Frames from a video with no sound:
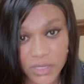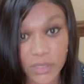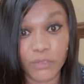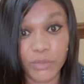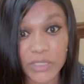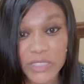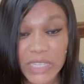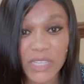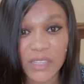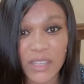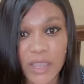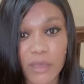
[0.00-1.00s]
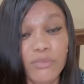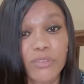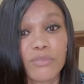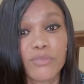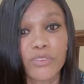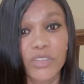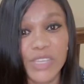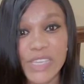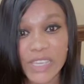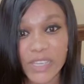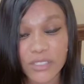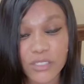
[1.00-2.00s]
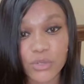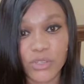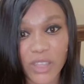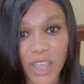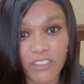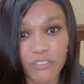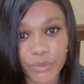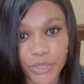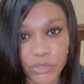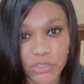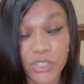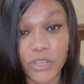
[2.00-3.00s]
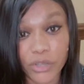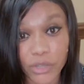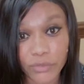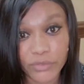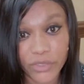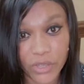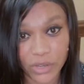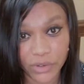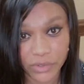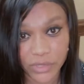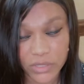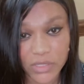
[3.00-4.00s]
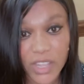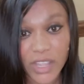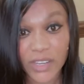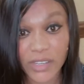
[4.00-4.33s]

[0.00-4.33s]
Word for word: they have been taking caffeine for years, so they have built enough tolerance